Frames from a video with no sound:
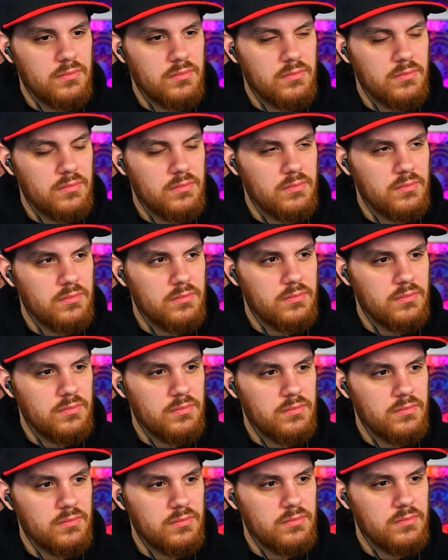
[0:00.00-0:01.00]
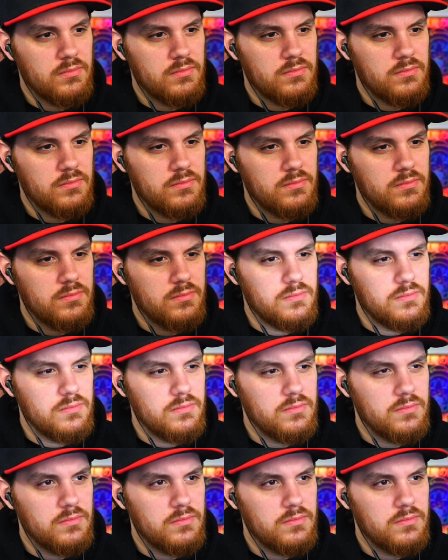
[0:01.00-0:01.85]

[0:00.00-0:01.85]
(no one is talking)